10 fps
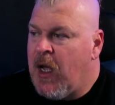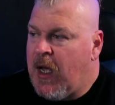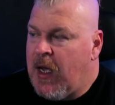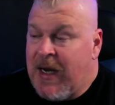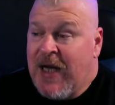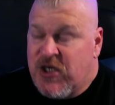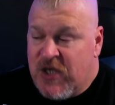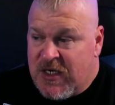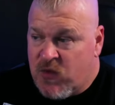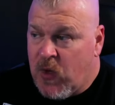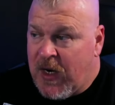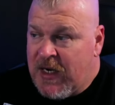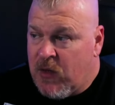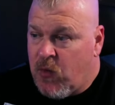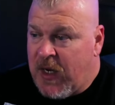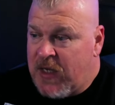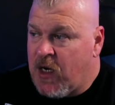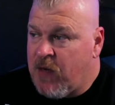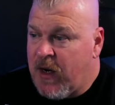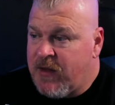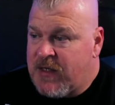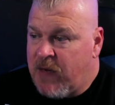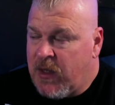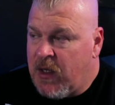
uh, not just what I what I talk about all the time: